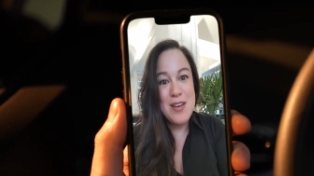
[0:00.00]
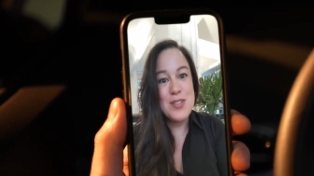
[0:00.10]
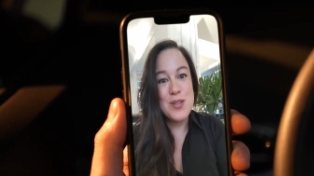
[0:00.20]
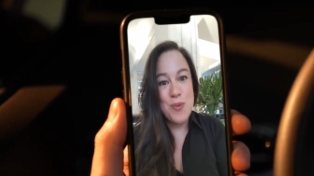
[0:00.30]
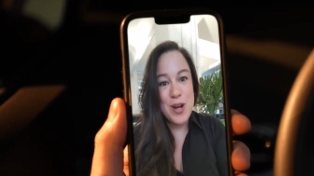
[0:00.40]

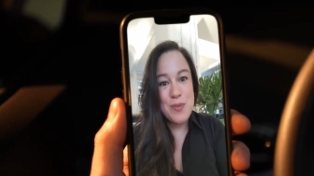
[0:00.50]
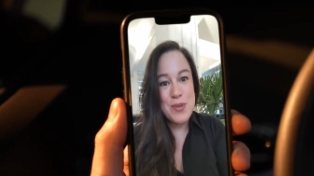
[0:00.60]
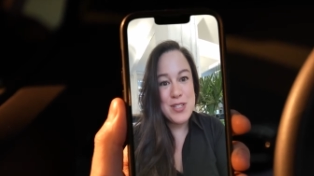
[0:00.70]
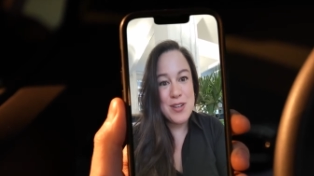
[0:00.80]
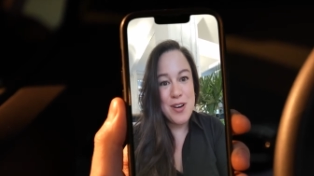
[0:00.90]
So why don't
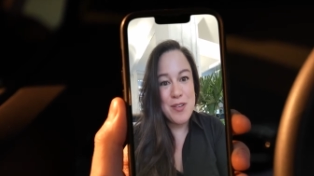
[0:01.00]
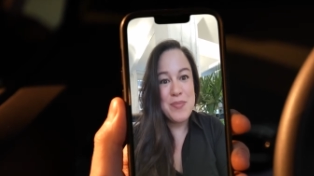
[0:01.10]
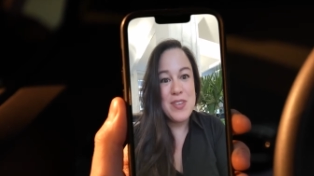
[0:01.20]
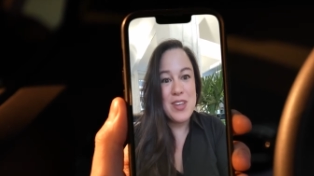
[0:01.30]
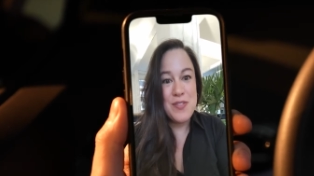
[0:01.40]
we start
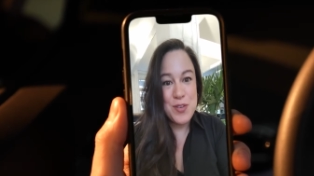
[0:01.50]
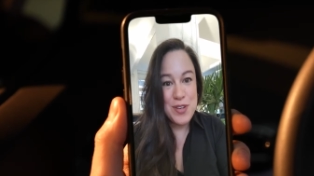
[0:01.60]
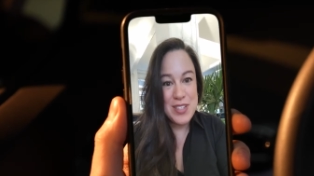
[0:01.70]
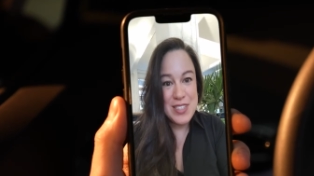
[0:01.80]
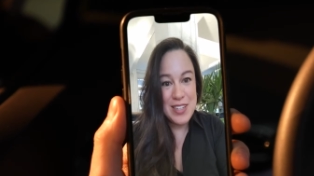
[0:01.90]
if you
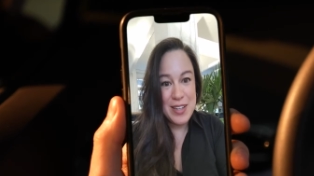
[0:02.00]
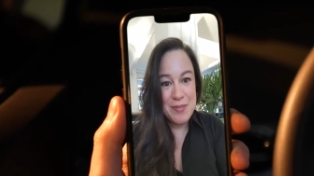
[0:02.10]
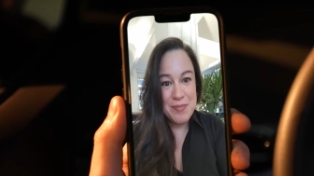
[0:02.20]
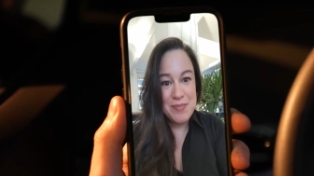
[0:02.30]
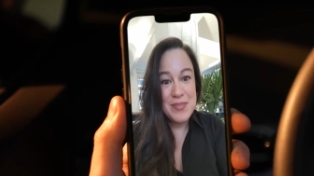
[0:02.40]
can see it?
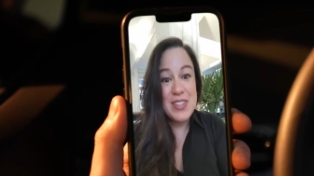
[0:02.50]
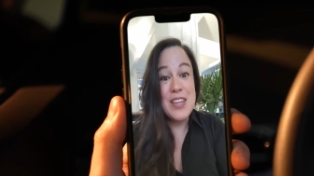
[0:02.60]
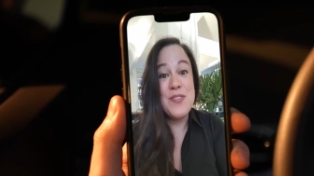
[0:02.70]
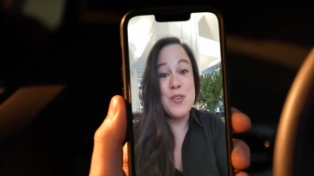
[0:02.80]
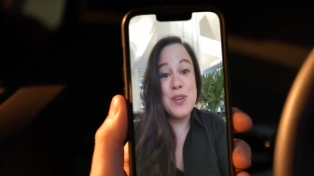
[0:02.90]

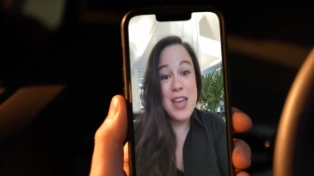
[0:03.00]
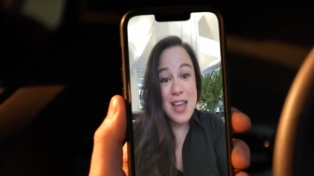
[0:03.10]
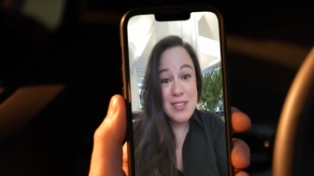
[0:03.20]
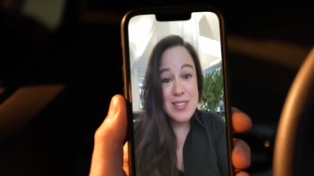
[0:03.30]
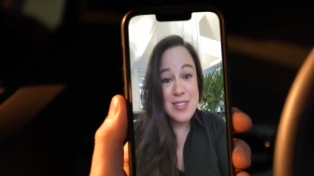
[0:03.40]
If you
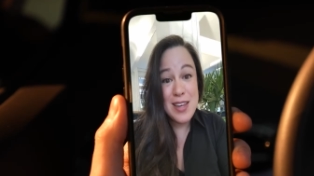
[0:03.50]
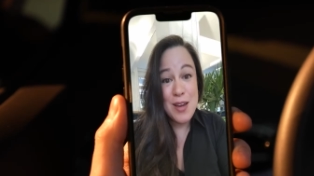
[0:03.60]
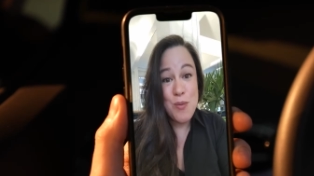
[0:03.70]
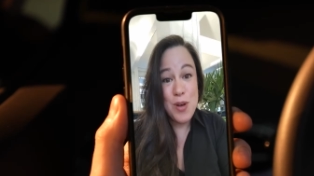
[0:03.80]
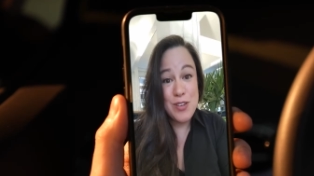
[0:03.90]
can't see
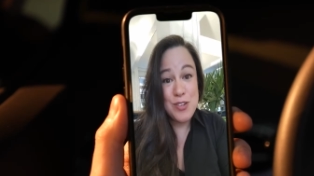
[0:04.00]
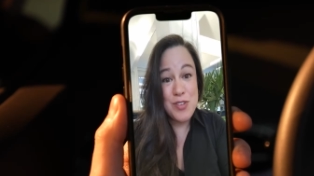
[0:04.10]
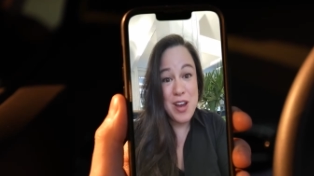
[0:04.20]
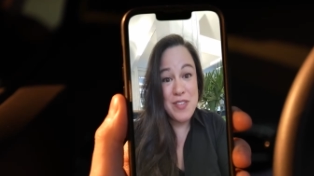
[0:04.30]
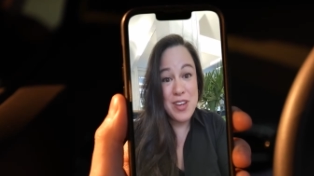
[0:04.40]
it while you're
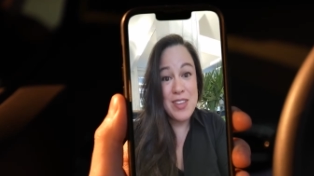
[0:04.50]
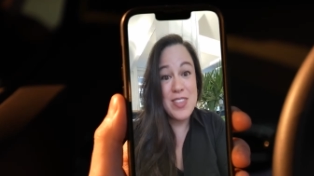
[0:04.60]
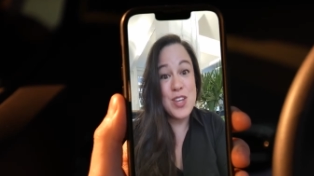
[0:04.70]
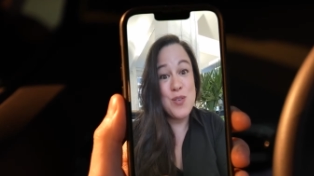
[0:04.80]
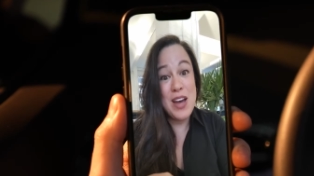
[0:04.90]
driving,
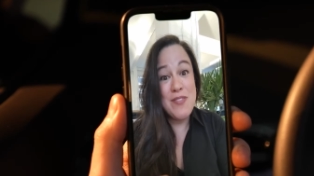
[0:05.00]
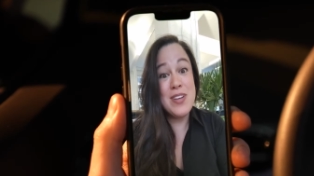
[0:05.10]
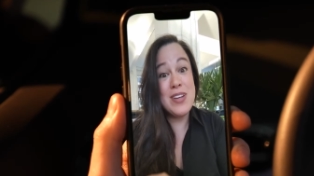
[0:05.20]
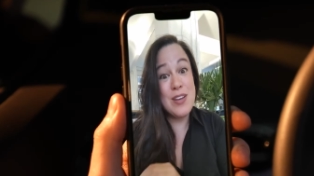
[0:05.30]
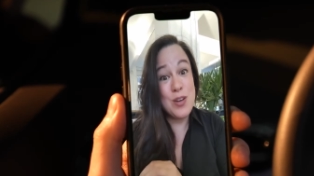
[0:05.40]
then you have
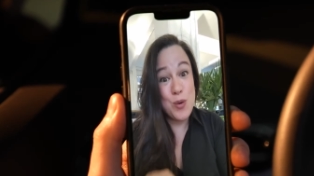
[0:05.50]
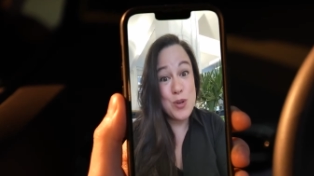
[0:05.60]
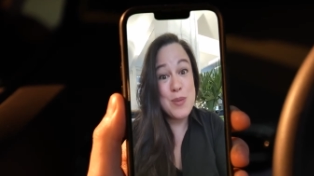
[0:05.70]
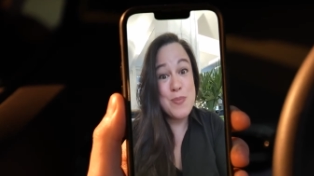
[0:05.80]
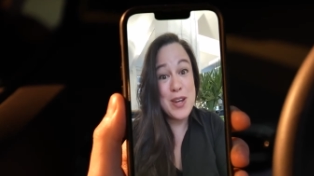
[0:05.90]
to go
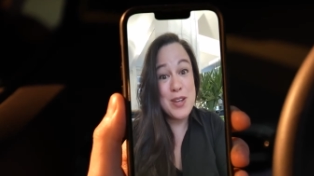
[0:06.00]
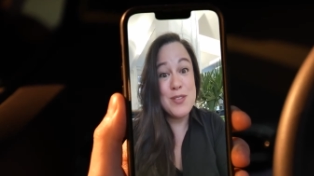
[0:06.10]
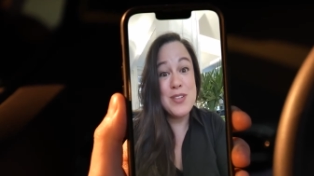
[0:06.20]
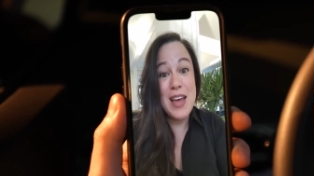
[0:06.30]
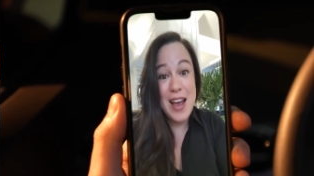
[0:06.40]
to the
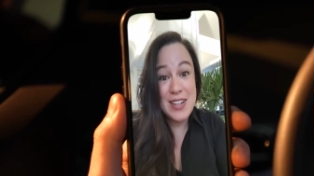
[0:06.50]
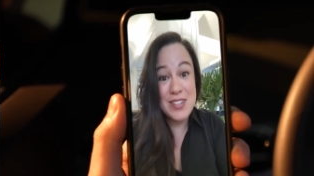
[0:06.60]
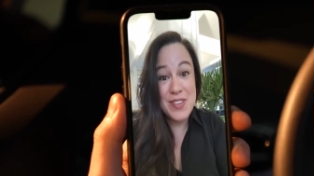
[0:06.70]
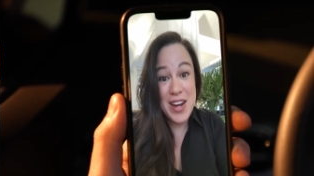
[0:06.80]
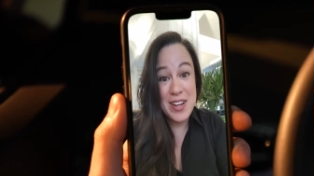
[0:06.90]
menu to
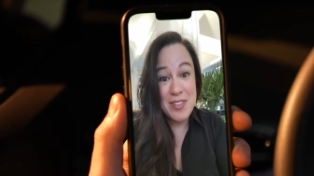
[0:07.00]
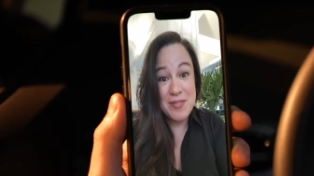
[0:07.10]
activate it.